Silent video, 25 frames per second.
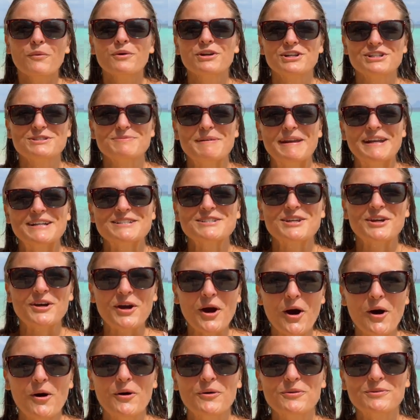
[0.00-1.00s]
We just made it to
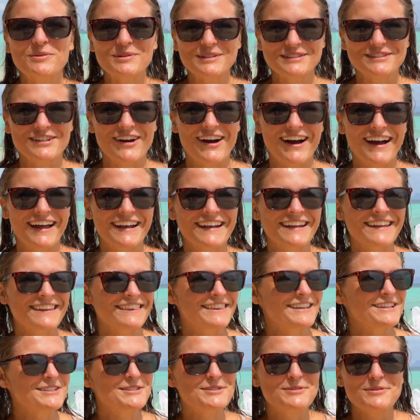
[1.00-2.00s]
Koh Kradan.
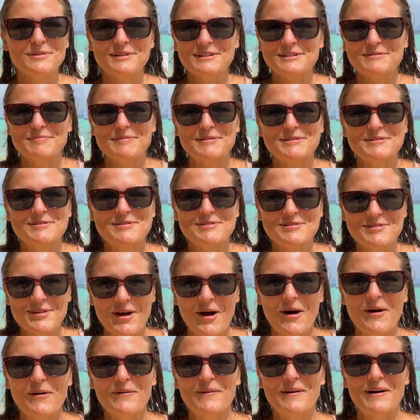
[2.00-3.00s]
This tour's been
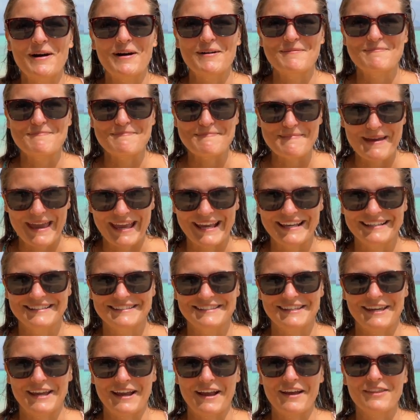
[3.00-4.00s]
so
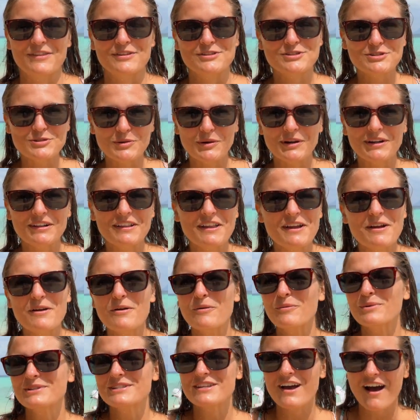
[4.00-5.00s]
amazing. The snorkeling
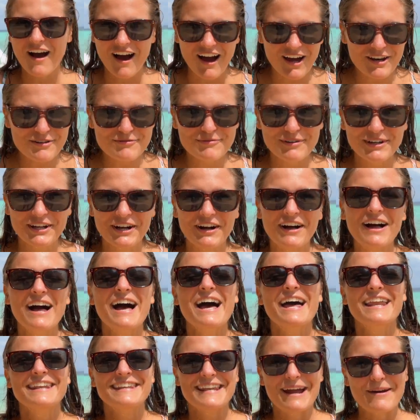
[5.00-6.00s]
was unreal.
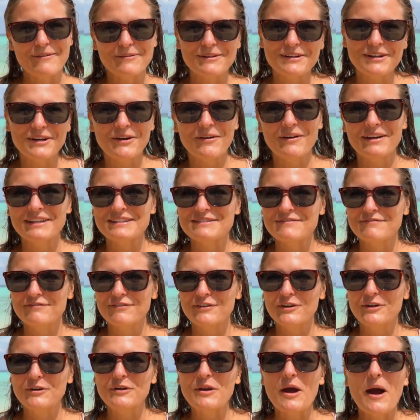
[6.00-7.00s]
Now we're gonna go get some
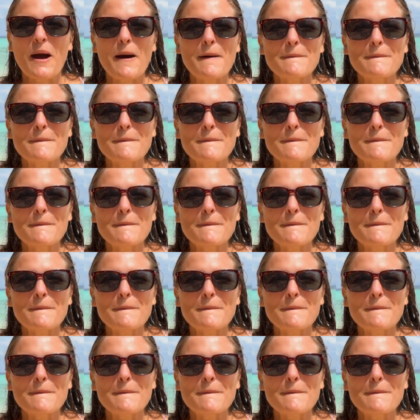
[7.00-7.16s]
food.